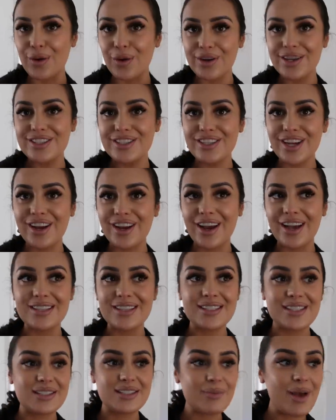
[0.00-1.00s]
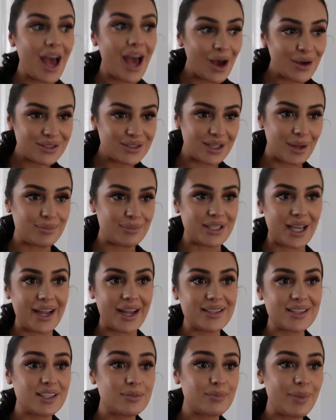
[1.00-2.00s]
wanted to show you guys some house
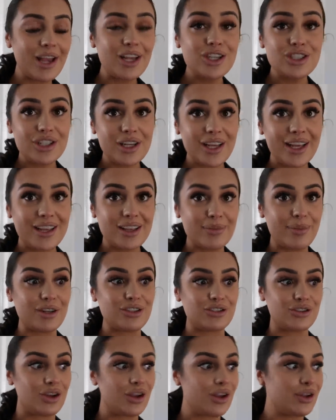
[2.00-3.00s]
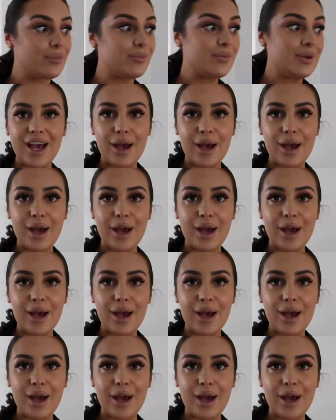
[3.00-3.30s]
updates, especially in the bedroom.